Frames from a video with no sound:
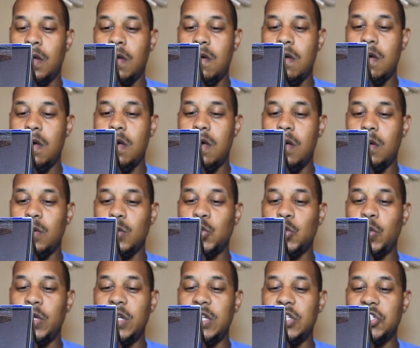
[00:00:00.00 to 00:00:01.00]

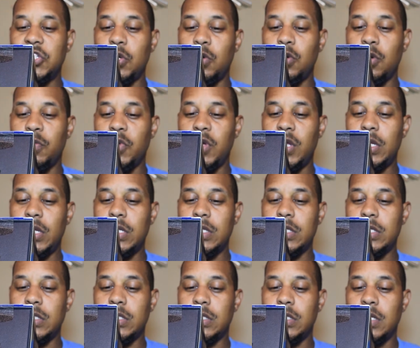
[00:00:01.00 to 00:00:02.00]
Twin shoulder
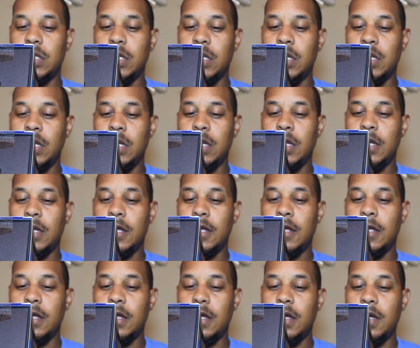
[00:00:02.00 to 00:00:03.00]
buttons.
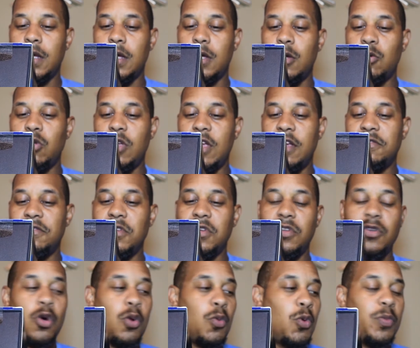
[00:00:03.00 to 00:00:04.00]
You have your
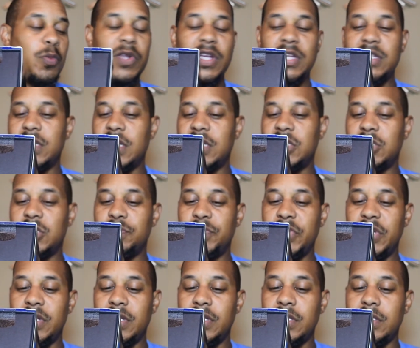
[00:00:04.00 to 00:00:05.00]
normal PlayStation
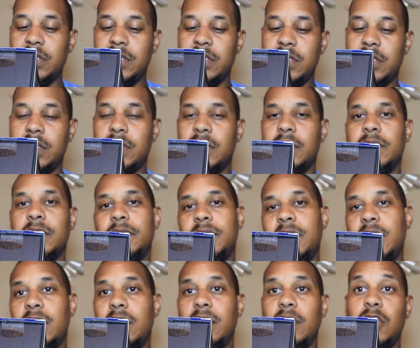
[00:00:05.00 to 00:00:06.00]
buttons,
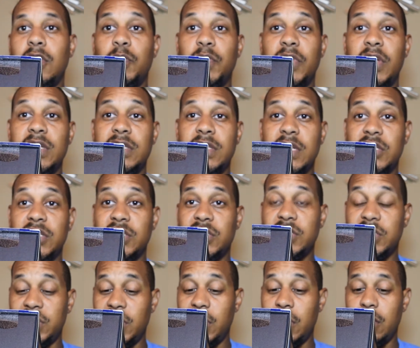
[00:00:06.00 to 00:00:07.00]
your PlayStation
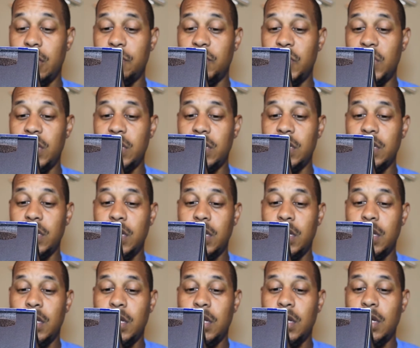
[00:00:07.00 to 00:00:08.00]
share button,
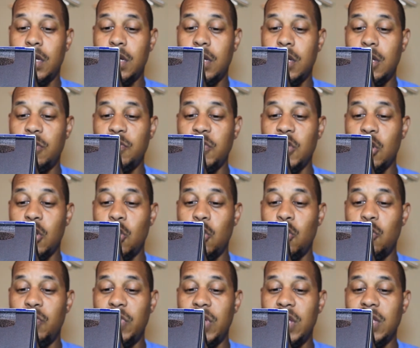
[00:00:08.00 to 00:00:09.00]
your
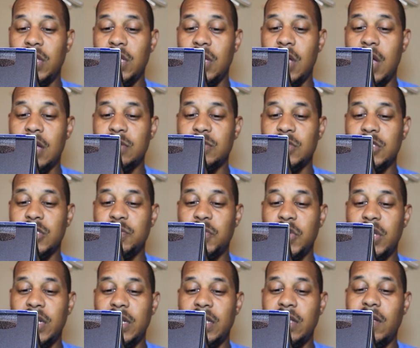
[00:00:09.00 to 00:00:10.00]
home button, your options
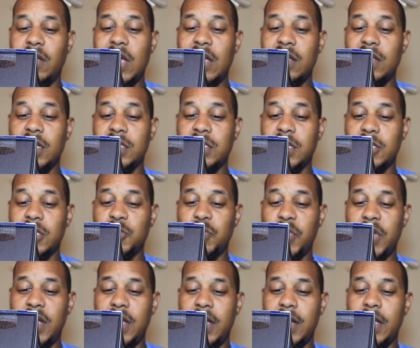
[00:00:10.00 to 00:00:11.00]
button, and you have your
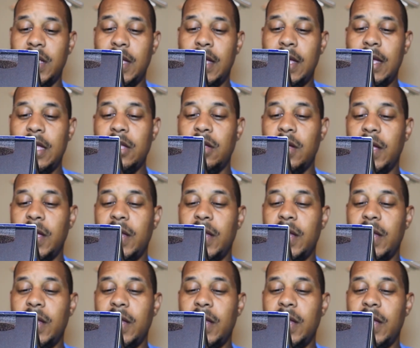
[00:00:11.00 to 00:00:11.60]
touchpad and your